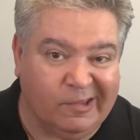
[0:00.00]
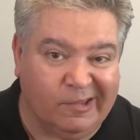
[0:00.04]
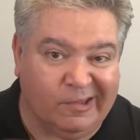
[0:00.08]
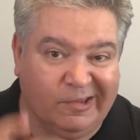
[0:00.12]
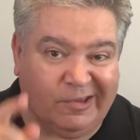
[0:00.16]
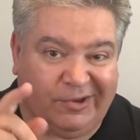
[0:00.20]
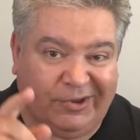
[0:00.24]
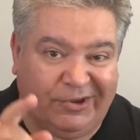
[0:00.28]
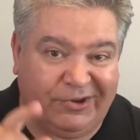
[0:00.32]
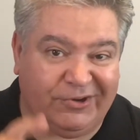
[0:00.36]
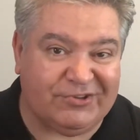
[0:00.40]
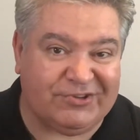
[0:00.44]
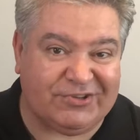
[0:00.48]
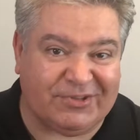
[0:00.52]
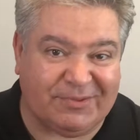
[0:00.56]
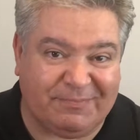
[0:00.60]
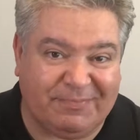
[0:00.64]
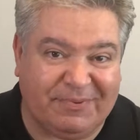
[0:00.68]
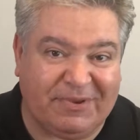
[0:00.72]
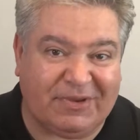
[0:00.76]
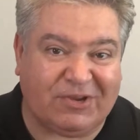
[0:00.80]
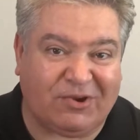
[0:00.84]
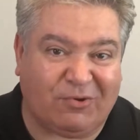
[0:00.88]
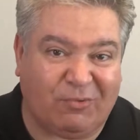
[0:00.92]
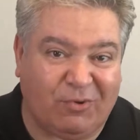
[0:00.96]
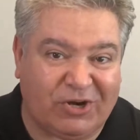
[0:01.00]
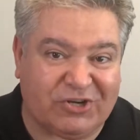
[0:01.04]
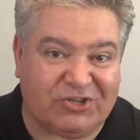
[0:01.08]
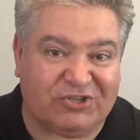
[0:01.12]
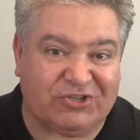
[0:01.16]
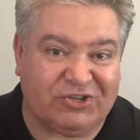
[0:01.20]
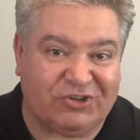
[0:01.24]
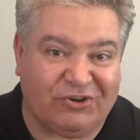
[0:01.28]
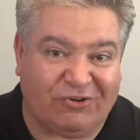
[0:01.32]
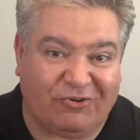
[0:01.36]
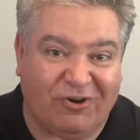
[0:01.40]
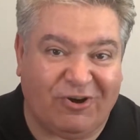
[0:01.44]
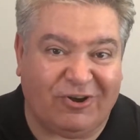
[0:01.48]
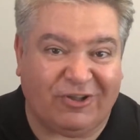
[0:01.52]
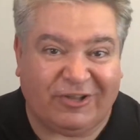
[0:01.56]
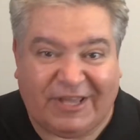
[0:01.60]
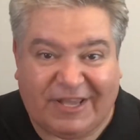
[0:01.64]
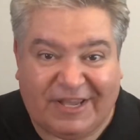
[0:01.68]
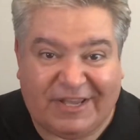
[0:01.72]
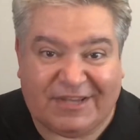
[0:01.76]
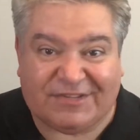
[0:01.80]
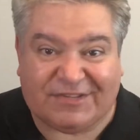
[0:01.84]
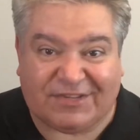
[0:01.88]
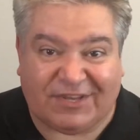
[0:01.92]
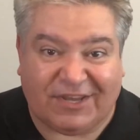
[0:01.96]
Here's the big question you're all
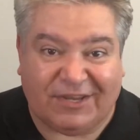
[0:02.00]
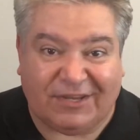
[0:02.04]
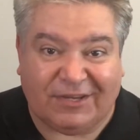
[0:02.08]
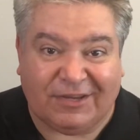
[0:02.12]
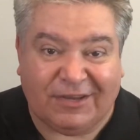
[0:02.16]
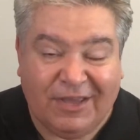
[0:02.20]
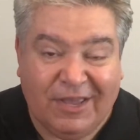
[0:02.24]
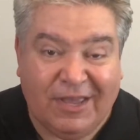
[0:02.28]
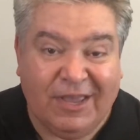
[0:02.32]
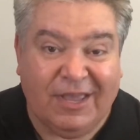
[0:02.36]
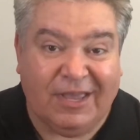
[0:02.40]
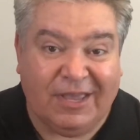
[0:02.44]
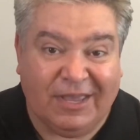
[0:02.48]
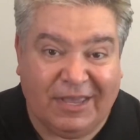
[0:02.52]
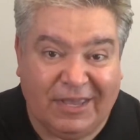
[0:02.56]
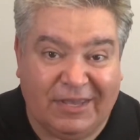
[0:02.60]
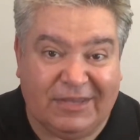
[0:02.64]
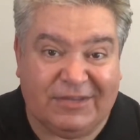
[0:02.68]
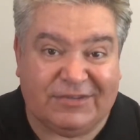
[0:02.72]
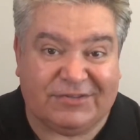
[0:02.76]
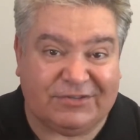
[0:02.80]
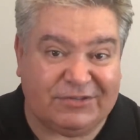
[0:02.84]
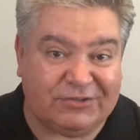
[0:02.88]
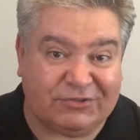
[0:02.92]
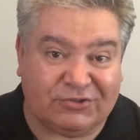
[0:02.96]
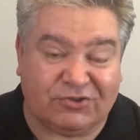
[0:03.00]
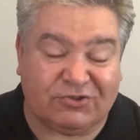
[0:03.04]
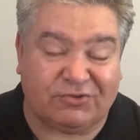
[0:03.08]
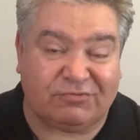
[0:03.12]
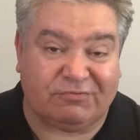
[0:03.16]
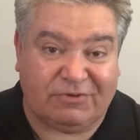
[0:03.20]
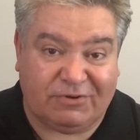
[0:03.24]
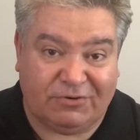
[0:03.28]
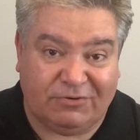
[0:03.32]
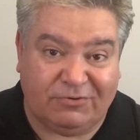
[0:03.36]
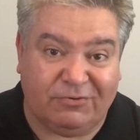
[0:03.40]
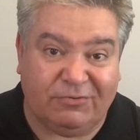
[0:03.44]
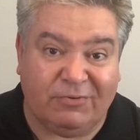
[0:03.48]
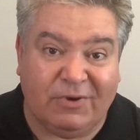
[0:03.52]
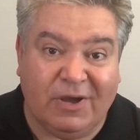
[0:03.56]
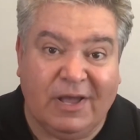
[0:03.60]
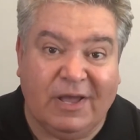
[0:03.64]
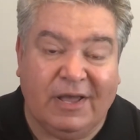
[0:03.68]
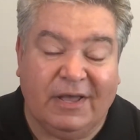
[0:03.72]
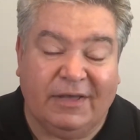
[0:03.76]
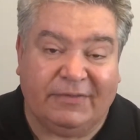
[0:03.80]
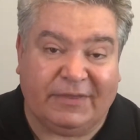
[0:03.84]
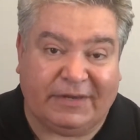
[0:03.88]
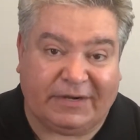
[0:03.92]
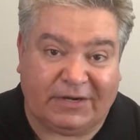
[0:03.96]
asking. Is it true
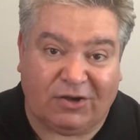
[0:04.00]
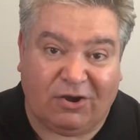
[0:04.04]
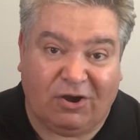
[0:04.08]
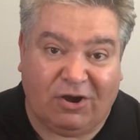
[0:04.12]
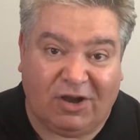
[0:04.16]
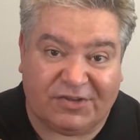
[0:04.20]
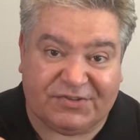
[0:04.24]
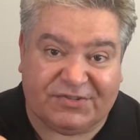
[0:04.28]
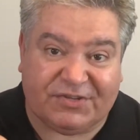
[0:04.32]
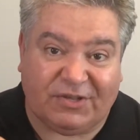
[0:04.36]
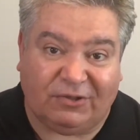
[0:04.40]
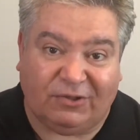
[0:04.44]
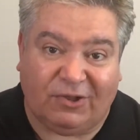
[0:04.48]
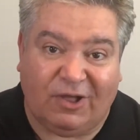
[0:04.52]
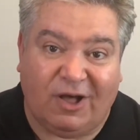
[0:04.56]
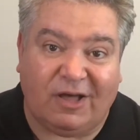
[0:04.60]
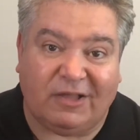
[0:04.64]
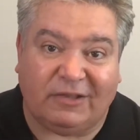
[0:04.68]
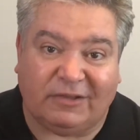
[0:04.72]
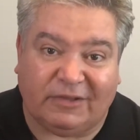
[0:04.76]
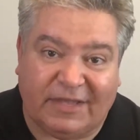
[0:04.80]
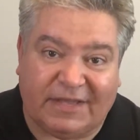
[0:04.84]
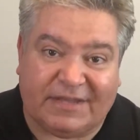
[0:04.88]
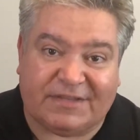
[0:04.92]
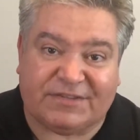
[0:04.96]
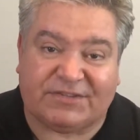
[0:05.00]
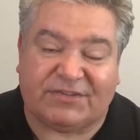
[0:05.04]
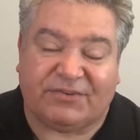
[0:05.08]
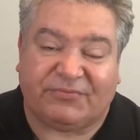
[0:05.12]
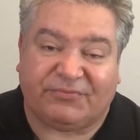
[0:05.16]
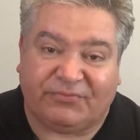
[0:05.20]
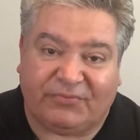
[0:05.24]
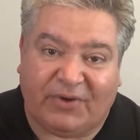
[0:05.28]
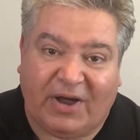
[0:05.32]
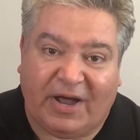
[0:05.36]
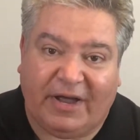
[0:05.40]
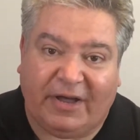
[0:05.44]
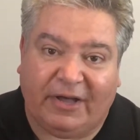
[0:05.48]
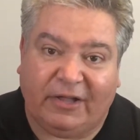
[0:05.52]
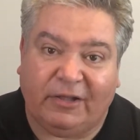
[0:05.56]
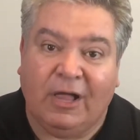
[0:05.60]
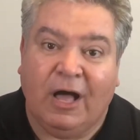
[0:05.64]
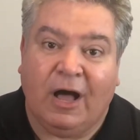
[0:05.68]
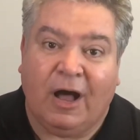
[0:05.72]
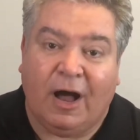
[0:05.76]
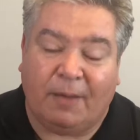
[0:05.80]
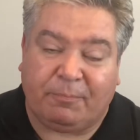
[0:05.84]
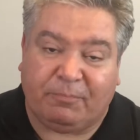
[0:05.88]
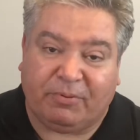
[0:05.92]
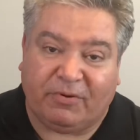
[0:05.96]
that it costs a lot less to file
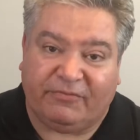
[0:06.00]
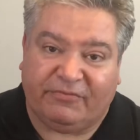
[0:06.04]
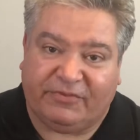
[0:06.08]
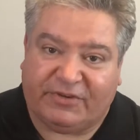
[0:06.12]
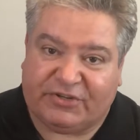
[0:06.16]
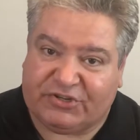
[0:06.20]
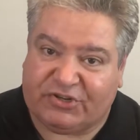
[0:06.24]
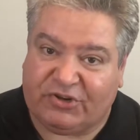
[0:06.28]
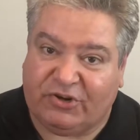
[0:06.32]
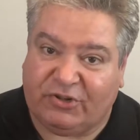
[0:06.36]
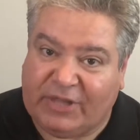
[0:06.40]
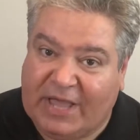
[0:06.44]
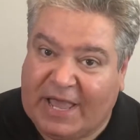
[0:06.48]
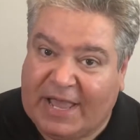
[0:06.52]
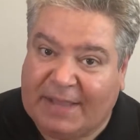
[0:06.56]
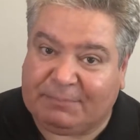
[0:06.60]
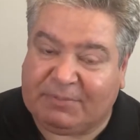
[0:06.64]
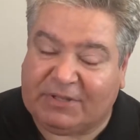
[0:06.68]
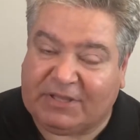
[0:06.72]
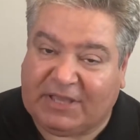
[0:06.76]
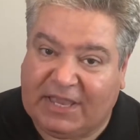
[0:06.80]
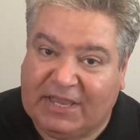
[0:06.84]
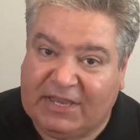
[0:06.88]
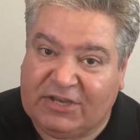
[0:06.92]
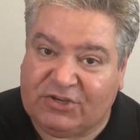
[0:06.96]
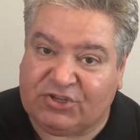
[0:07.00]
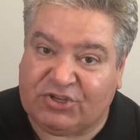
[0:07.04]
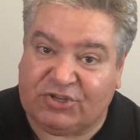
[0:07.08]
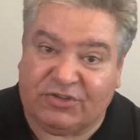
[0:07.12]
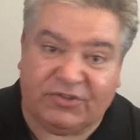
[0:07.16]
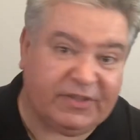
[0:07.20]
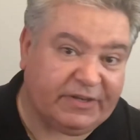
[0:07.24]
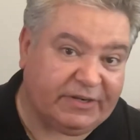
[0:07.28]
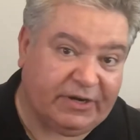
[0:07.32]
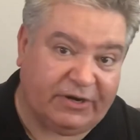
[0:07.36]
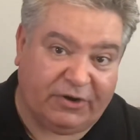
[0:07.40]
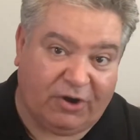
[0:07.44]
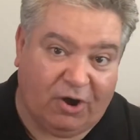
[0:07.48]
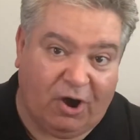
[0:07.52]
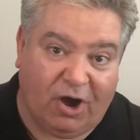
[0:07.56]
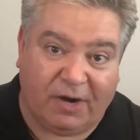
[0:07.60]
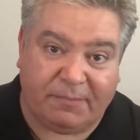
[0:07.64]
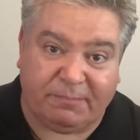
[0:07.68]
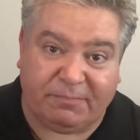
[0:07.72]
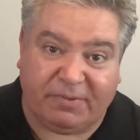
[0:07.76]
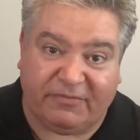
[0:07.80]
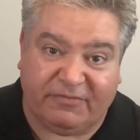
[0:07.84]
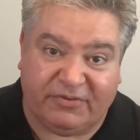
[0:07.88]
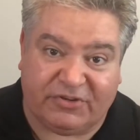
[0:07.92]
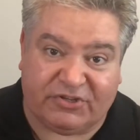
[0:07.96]
a provisional application than a
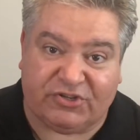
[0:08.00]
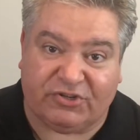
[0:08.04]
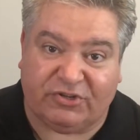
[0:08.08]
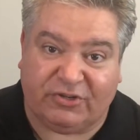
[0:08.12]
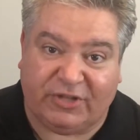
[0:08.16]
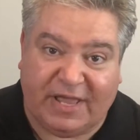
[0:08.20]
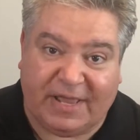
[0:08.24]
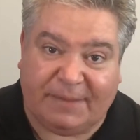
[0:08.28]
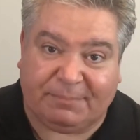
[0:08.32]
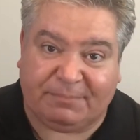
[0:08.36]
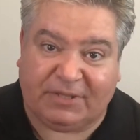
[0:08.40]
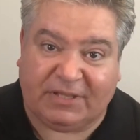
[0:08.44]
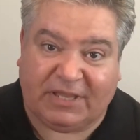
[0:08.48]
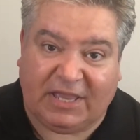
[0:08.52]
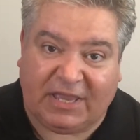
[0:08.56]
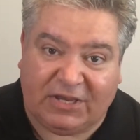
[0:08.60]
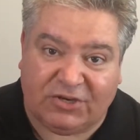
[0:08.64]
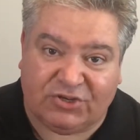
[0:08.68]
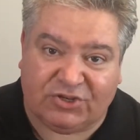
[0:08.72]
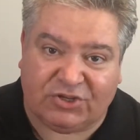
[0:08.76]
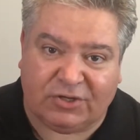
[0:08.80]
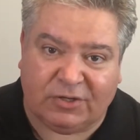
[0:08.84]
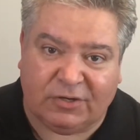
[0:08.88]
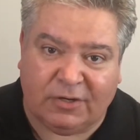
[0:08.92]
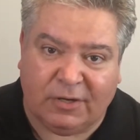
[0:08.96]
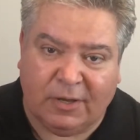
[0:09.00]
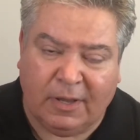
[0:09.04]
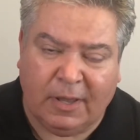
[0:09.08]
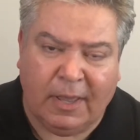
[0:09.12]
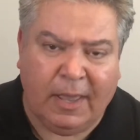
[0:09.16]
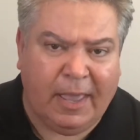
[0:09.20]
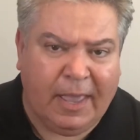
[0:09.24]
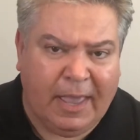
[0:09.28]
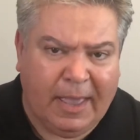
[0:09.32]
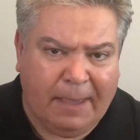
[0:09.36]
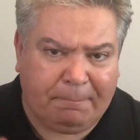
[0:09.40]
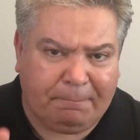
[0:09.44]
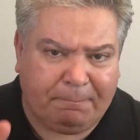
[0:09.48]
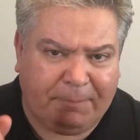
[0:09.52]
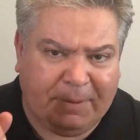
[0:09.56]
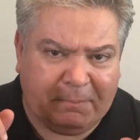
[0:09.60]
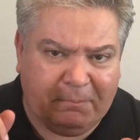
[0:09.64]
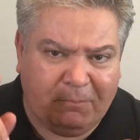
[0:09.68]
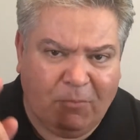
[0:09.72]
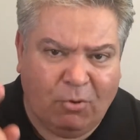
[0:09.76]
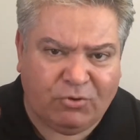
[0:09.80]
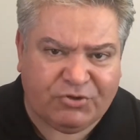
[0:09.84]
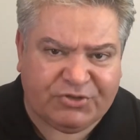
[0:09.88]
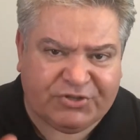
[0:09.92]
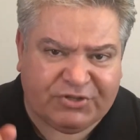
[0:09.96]
non-provisional application? But
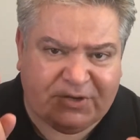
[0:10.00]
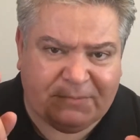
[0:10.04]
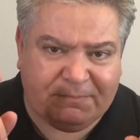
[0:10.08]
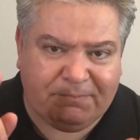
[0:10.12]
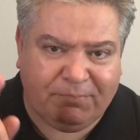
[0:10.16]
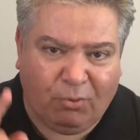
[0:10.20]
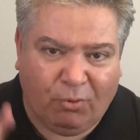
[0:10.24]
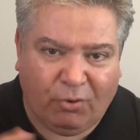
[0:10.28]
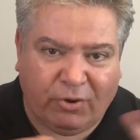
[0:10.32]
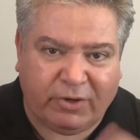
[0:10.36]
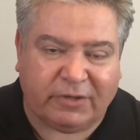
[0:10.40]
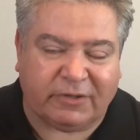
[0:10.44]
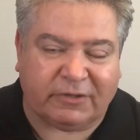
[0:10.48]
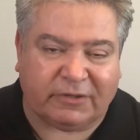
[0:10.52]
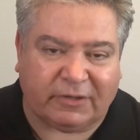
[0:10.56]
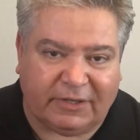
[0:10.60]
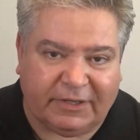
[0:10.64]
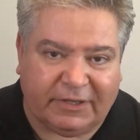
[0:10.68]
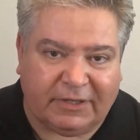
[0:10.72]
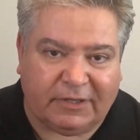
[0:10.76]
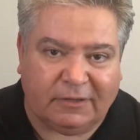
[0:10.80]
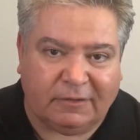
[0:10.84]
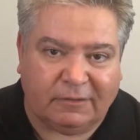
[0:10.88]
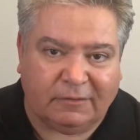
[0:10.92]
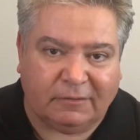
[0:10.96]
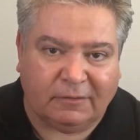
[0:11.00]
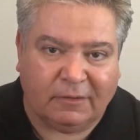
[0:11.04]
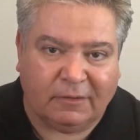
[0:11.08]
most importantly,